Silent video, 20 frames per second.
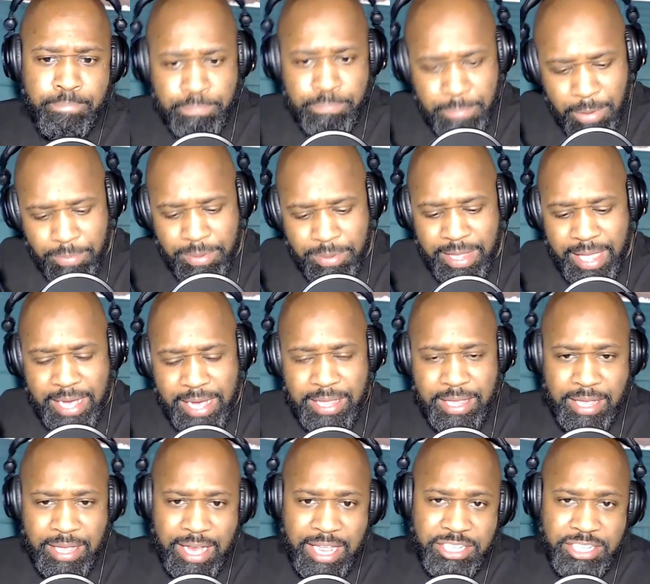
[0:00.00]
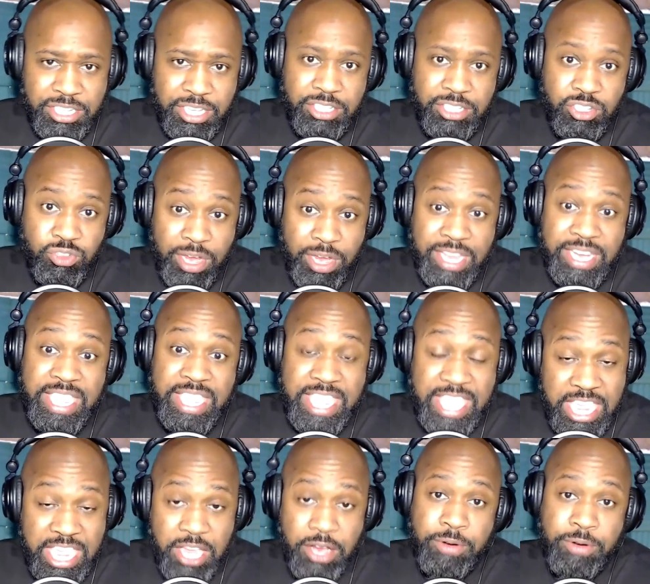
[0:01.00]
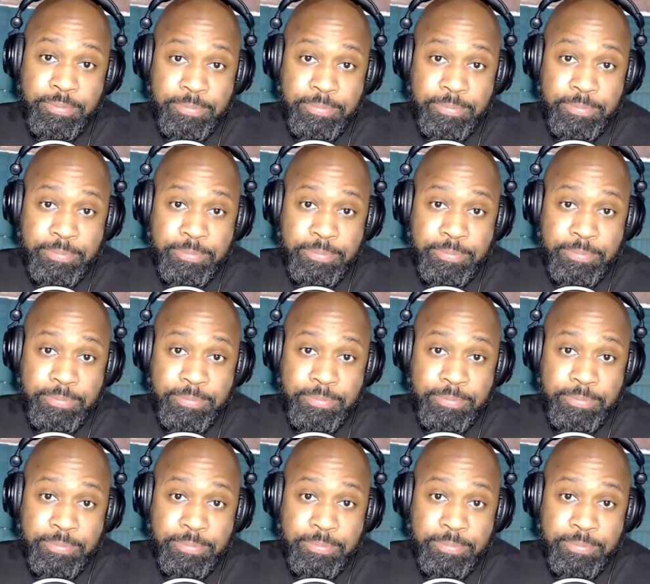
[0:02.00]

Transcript: but we got to get our shit straight here.